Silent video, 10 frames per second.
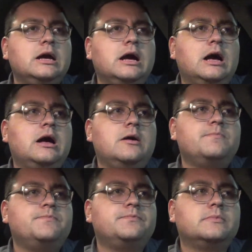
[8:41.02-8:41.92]

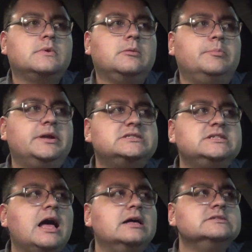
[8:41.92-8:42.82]
But it's
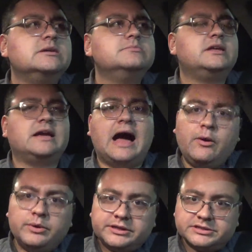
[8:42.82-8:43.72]
not something I
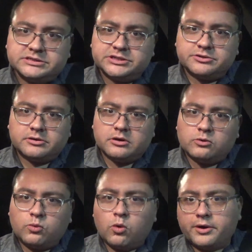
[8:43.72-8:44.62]
would consider
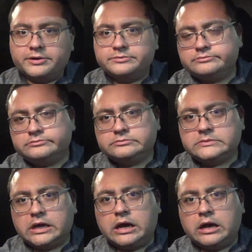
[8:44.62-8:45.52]
award
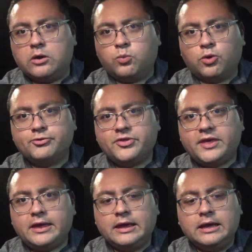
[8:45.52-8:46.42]

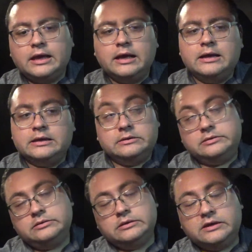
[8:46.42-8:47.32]
worthy.
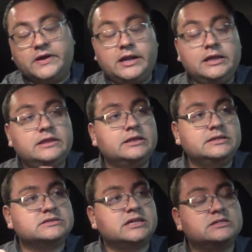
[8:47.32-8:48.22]
If anything
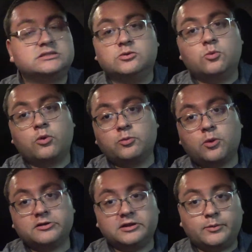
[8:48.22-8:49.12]
these days is award
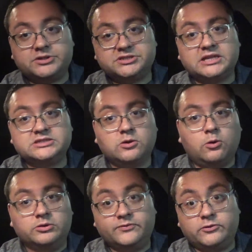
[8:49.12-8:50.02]
worthy, which that's a
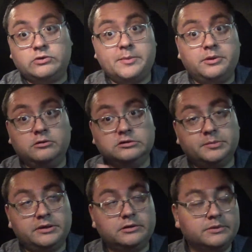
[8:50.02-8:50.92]
whole different rabbit hole to
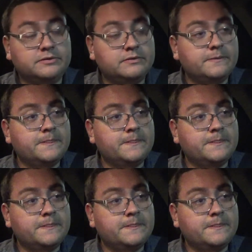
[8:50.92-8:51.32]
begin with.